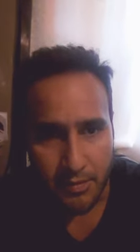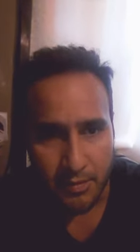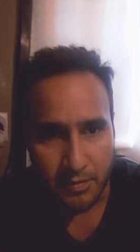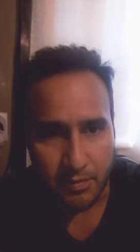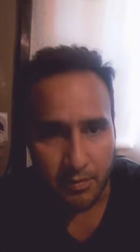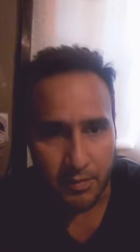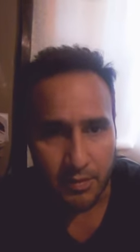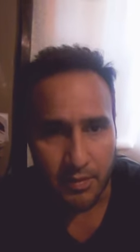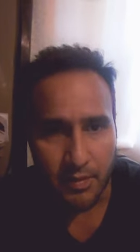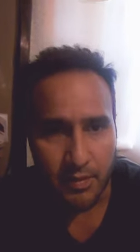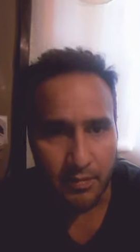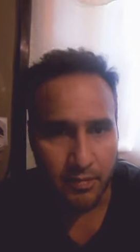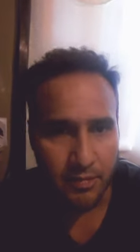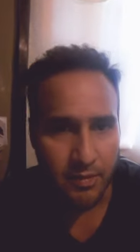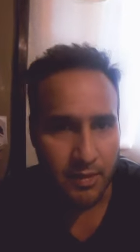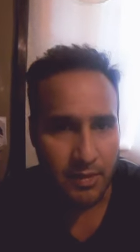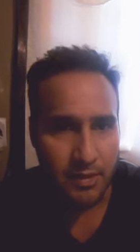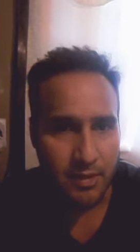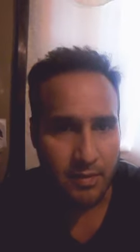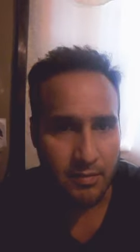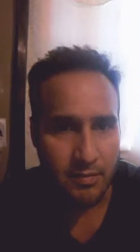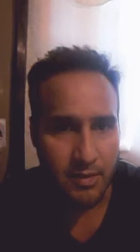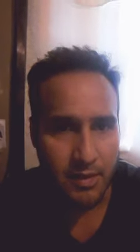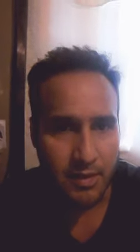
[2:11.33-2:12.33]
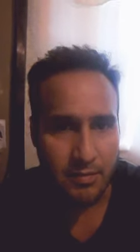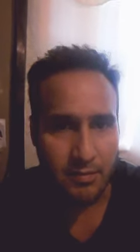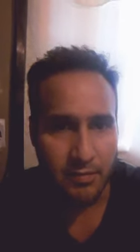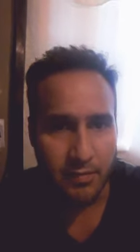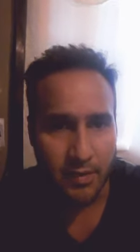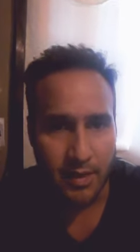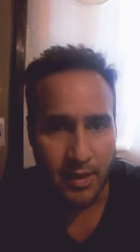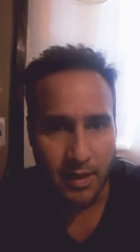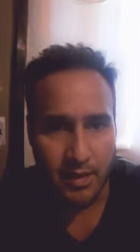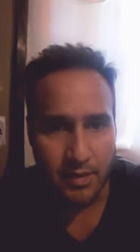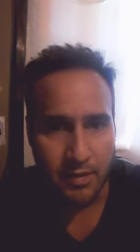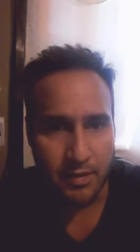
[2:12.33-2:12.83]
specifically when I'm
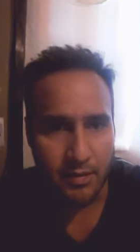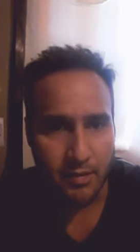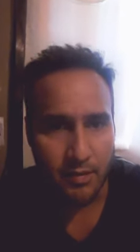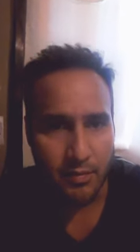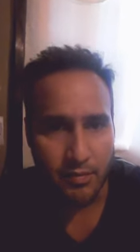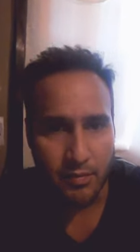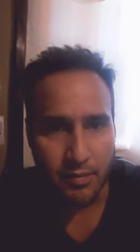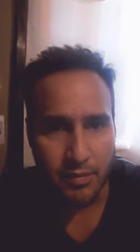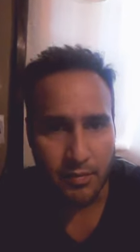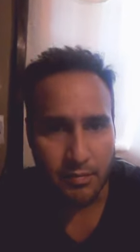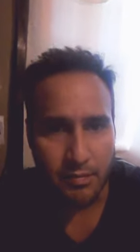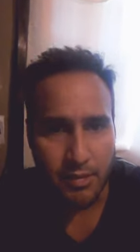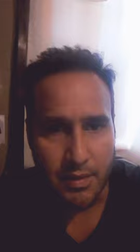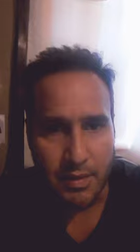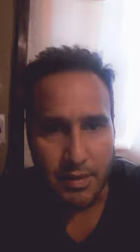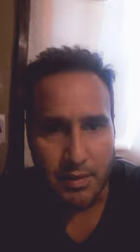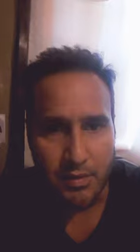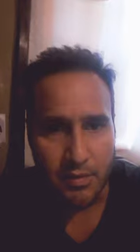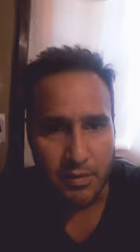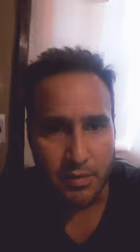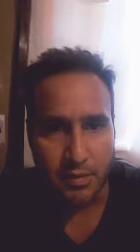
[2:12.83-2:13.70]
flying over the beach